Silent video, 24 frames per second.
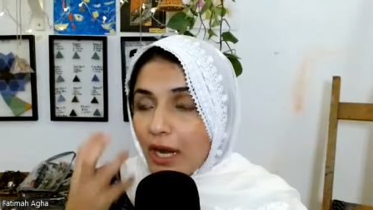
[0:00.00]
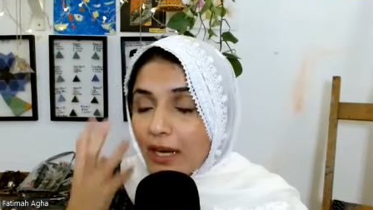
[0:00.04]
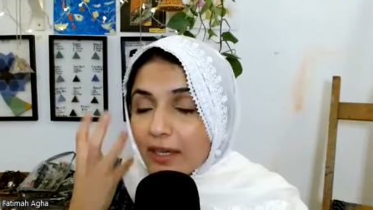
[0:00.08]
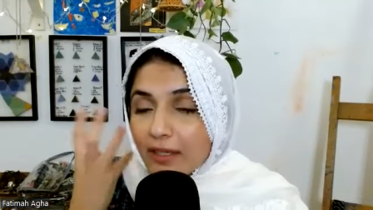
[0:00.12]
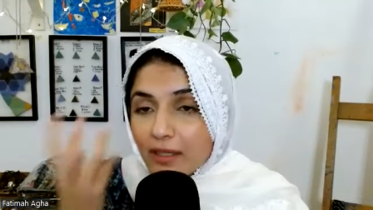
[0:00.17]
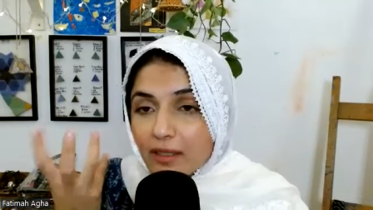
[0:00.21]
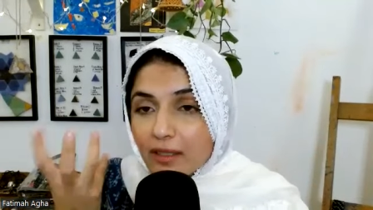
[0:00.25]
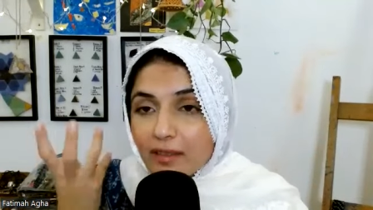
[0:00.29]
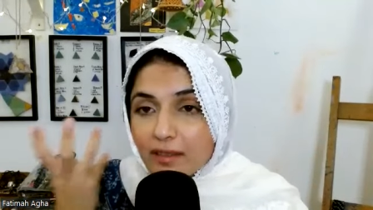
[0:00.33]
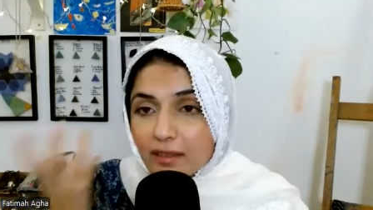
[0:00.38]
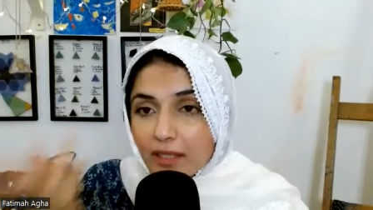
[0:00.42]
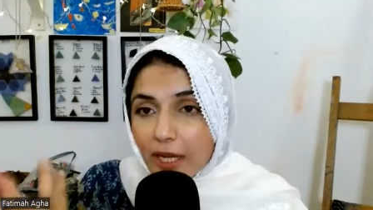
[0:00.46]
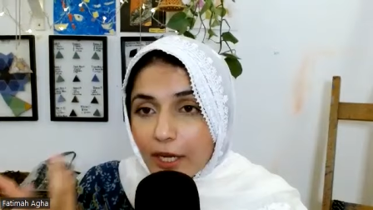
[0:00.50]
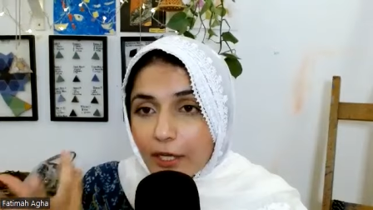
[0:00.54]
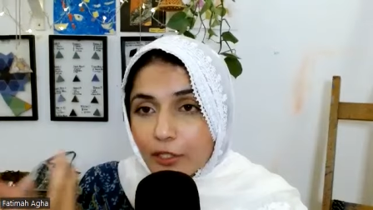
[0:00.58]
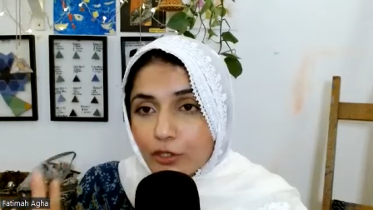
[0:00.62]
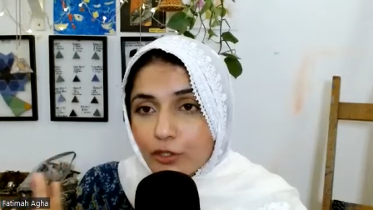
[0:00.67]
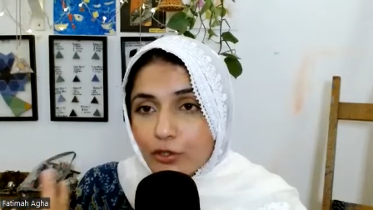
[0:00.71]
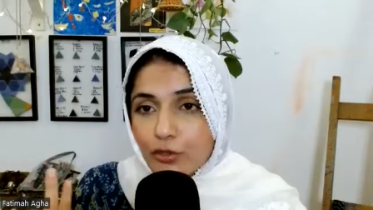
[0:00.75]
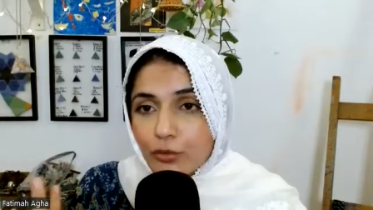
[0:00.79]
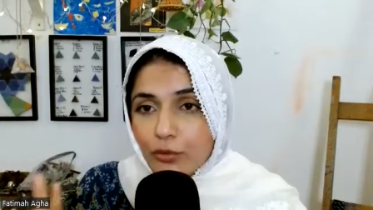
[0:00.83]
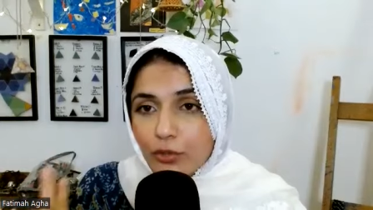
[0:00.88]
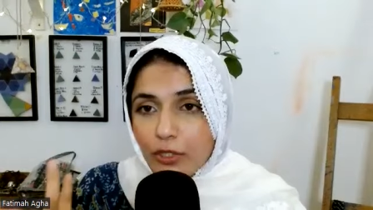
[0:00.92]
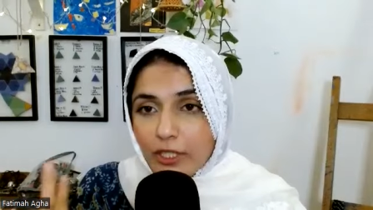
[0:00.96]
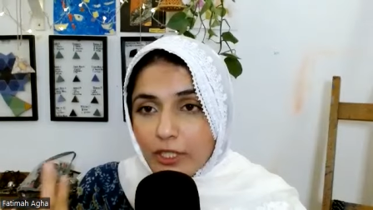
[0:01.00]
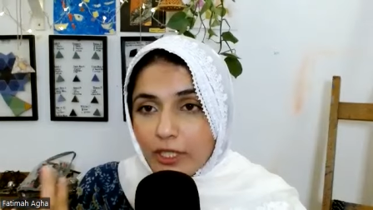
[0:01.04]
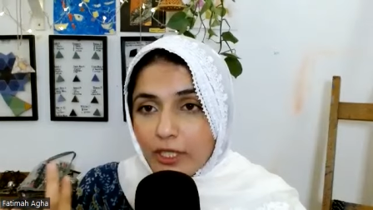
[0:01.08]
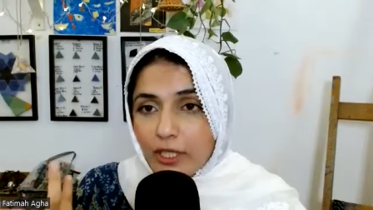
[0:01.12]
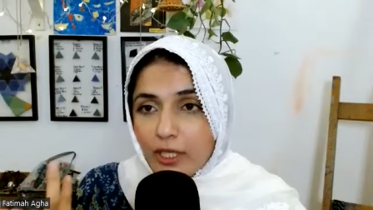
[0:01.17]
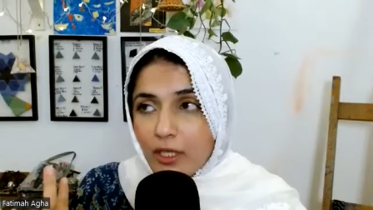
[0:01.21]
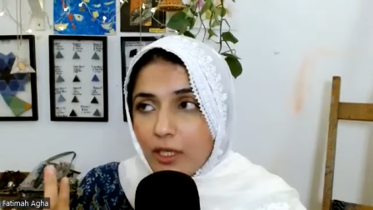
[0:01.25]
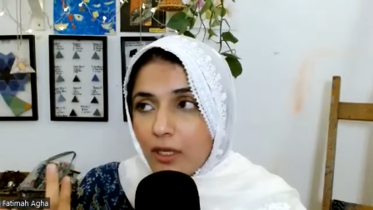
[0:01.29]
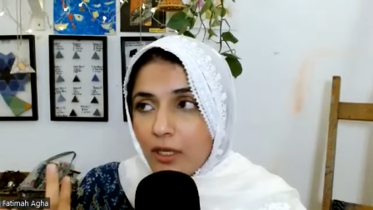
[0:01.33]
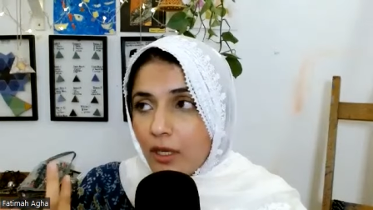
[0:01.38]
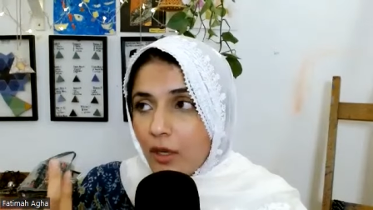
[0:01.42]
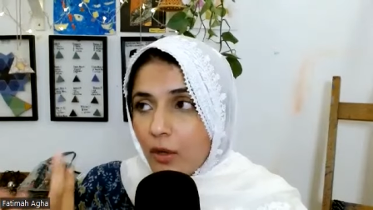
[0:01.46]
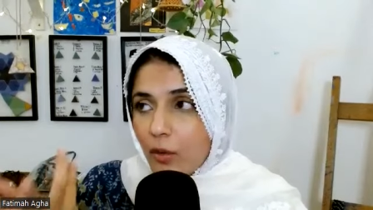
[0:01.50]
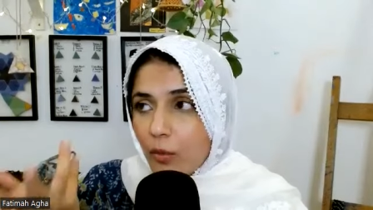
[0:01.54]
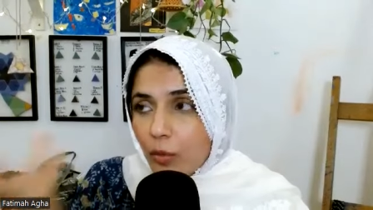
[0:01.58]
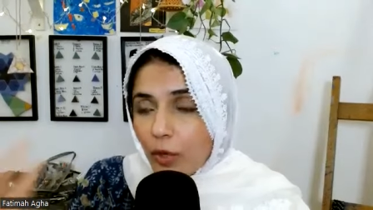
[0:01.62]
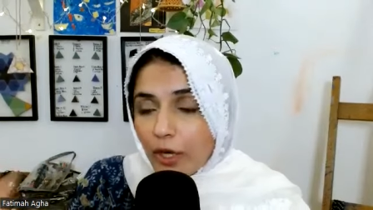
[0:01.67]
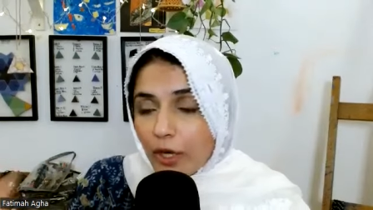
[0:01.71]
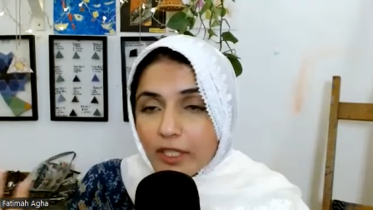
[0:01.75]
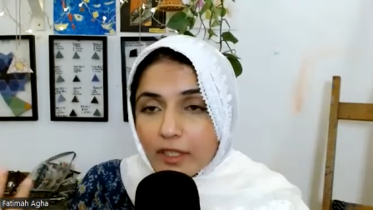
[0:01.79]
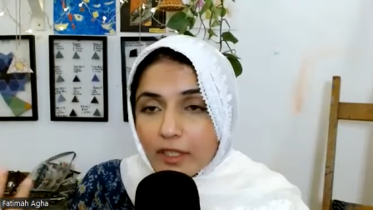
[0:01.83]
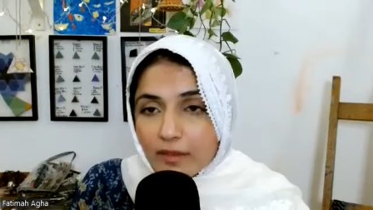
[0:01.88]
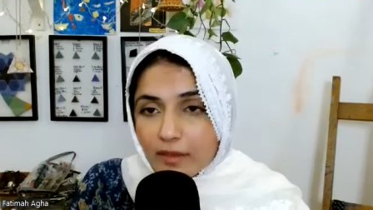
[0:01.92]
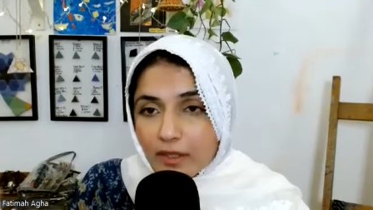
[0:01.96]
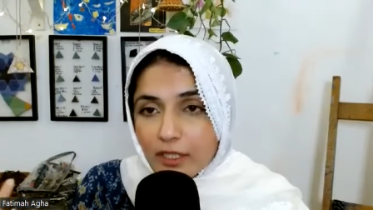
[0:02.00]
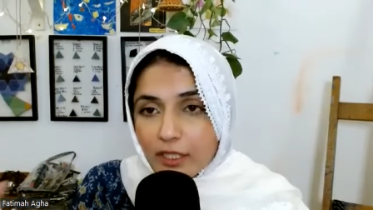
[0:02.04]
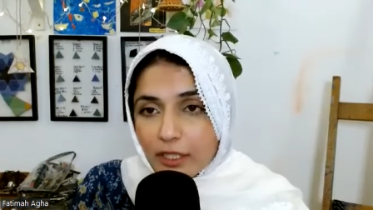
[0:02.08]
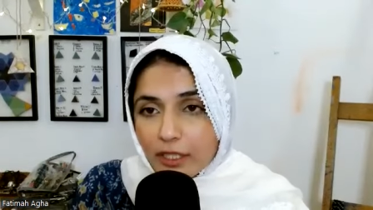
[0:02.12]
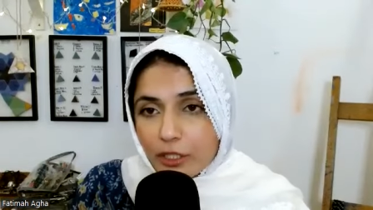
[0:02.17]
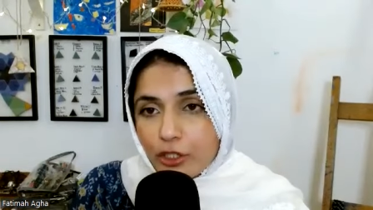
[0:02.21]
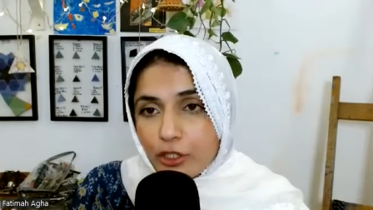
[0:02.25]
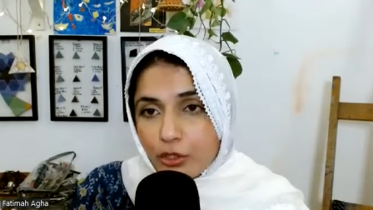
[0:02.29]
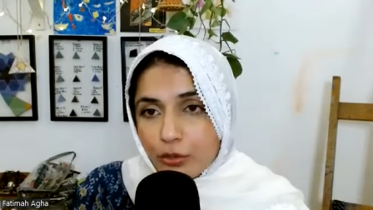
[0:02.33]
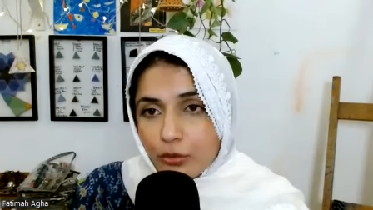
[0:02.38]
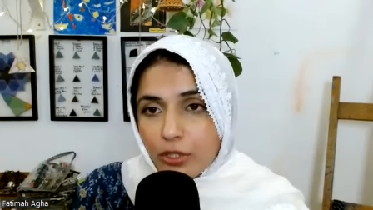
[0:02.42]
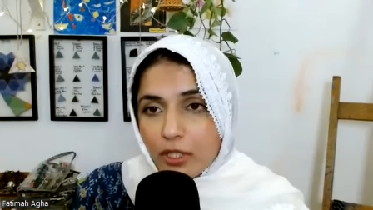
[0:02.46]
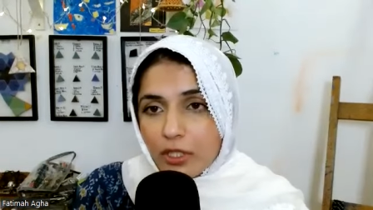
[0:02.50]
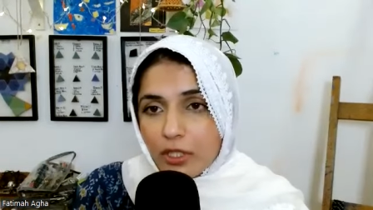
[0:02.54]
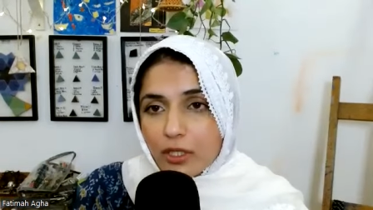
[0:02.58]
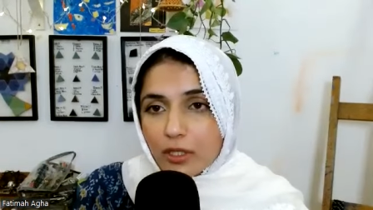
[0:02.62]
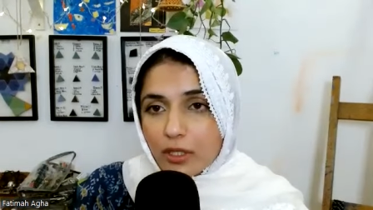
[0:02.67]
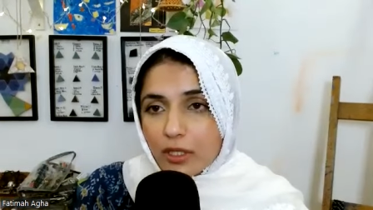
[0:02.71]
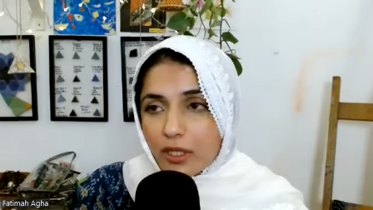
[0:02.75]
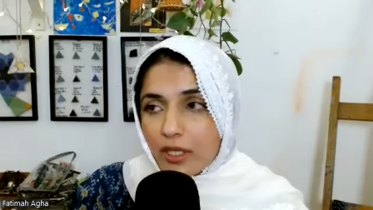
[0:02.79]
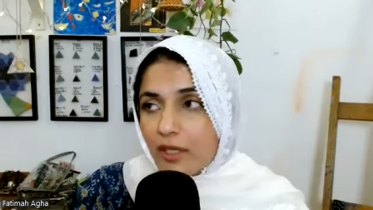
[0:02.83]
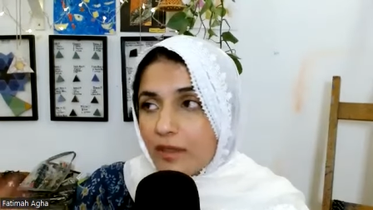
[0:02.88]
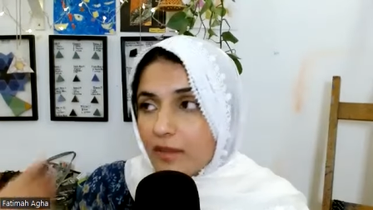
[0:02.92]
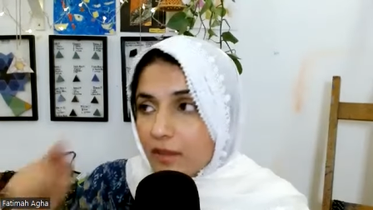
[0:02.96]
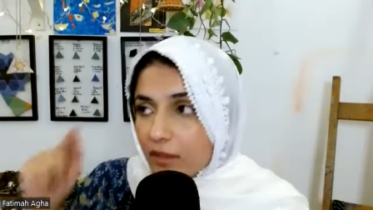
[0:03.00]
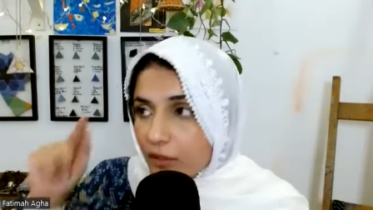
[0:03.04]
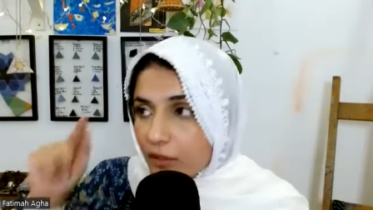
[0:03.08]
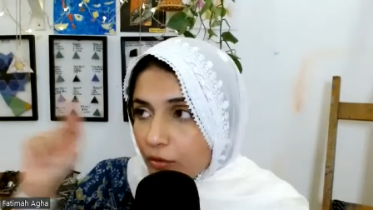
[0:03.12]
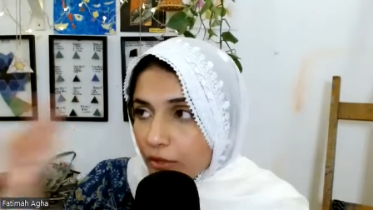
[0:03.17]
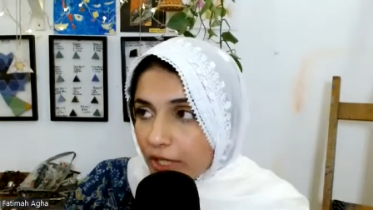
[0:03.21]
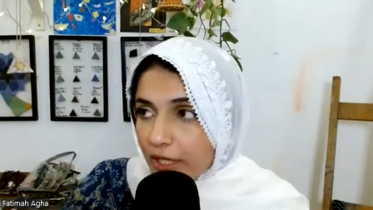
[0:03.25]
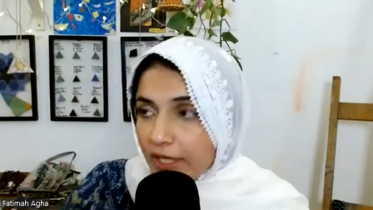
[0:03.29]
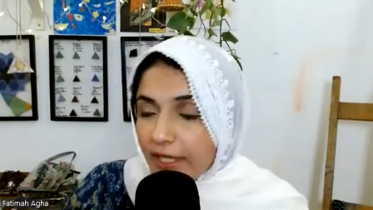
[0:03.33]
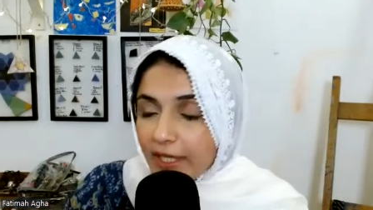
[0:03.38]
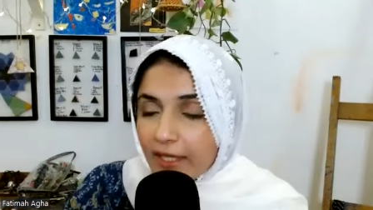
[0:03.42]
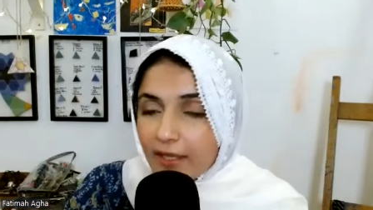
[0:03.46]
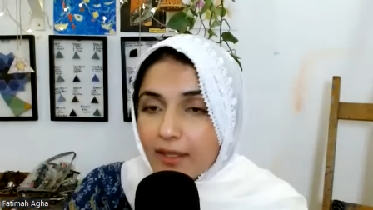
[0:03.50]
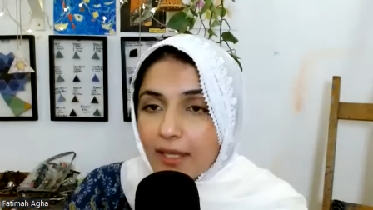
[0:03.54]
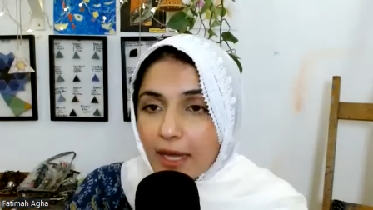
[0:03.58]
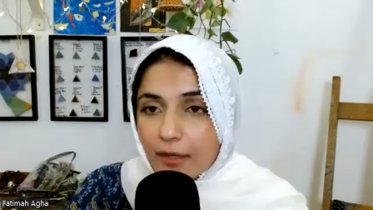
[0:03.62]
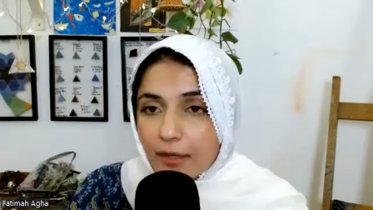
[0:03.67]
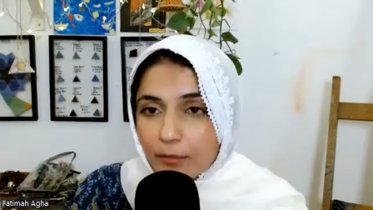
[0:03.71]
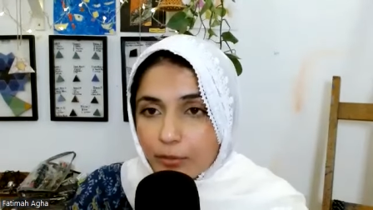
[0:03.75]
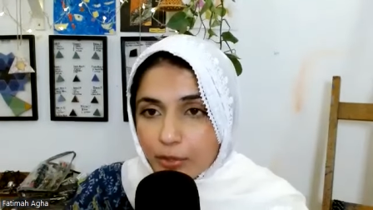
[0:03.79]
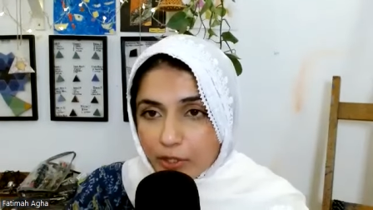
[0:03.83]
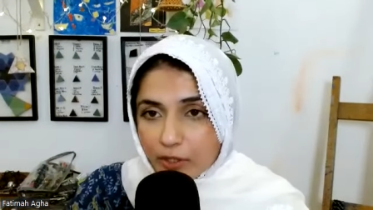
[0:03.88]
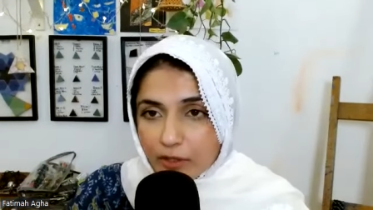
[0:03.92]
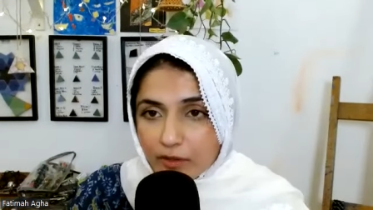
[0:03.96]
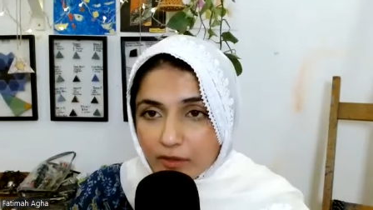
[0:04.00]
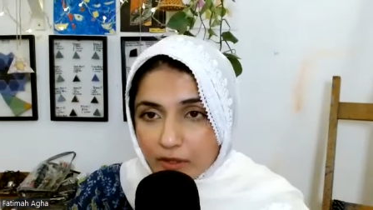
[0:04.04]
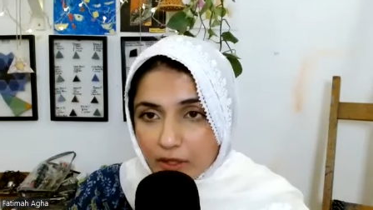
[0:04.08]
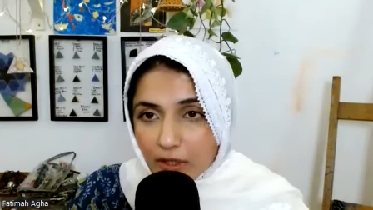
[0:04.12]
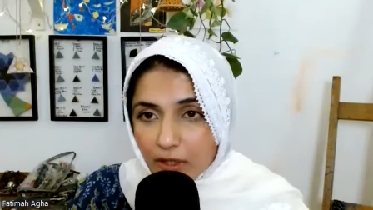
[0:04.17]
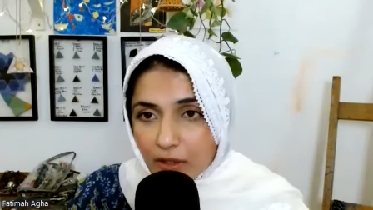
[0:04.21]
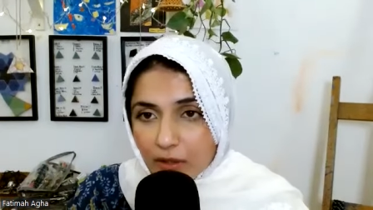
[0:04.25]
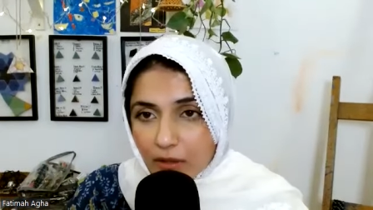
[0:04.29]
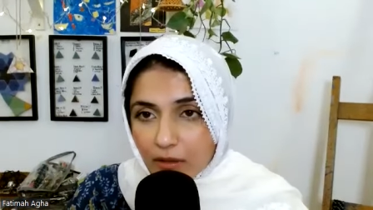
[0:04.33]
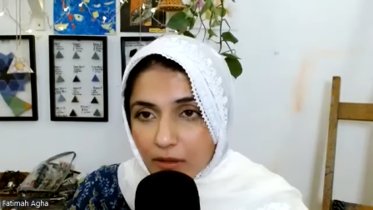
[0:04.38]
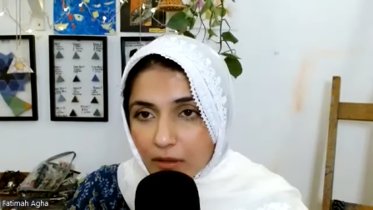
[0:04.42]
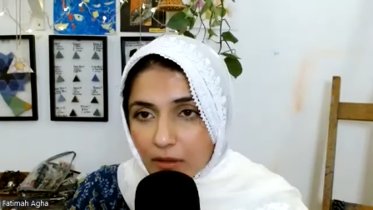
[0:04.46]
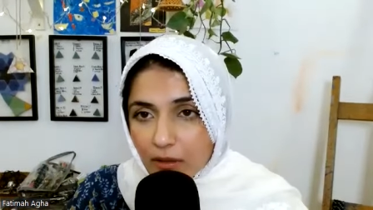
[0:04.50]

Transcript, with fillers: understand truly what is the issue here, is it really in that person